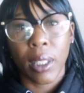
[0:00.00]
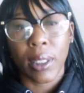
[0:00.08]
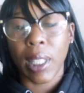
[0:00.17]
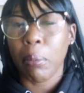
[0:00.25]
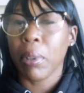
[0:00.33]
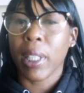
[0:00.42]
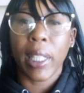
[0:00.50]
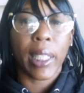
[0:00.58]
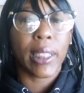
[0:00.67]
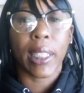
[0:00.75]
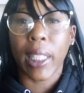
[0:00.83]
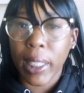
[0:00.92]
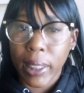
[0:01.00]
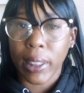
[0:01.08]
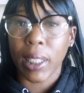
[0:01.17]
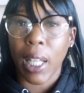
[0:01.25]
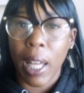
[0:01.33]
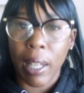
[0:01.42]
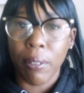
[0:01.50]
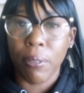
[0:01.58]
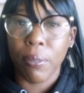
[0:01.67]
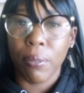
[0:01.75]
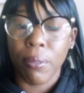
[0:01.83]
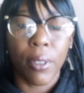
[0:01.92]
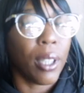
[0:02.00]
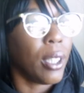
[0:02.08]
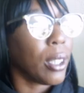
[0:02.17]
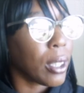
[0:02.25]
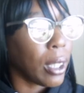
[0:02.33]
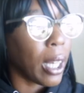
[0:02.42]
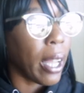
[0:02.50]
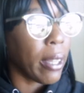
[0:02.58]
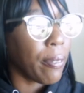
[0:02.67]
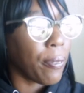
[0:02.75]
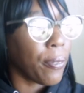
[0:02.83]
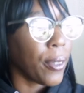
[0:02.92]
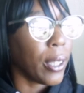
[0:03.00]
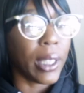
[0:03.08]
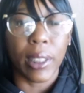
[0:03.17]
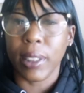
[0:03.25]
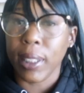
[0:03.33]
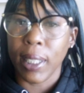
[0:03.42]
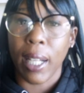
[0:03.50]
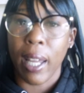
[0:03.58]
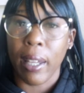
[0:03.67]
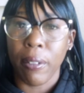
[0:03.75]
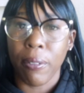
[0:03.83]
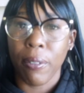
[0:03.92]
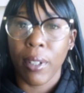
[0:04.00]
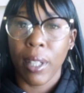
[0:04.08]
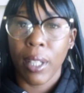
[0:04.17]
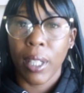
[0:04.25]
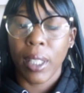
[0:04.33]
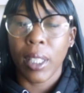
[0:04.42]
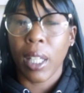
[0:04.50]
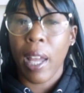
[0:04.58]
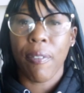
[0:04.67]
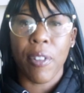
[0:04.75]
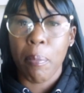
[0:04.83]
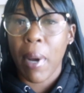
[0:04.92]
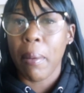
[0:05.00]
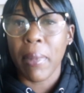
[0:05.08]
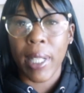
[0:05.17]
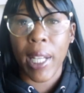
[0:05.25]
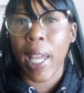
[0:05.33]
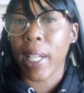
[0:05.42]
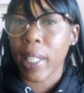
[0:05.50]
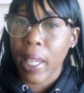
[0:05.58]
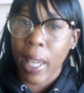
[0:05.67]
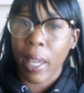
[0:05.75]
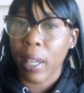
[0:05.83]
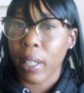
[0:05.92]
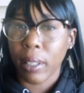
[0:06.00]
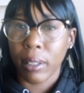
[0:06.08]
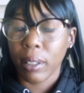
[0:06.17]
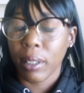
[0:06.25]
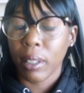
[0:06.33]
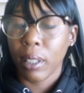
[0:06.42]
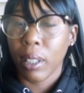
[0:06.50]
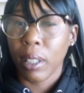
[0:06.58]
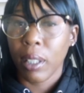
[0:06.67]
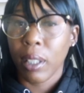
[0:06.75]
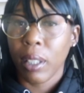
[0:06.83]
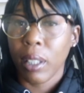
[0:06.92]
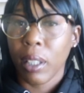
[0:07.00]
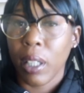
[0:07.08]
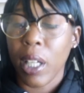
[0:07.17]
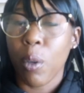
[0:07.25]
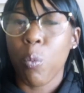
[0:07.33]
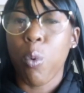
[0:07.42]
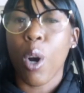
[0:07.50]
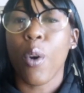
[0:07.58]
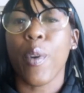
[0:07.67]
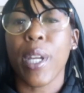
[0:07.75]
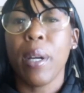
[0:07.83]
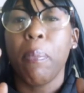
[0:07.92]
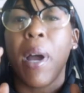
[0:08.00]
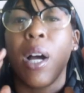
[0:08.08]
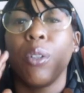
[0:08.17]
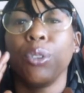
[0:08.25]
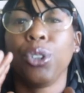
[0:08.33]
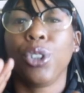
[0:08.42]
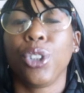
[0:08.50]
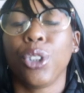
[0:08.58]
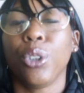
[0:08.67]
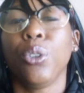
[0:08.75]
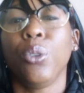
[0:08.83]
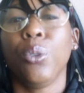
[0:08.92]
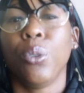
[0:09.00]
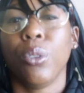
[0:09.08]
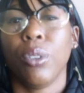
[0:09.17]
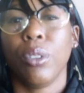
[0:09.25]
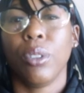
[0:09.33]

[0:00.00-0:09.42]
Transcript: Stop looking at your cousin life, your uncle life, your auntie life, the life your mama and daddy had. And worry about you.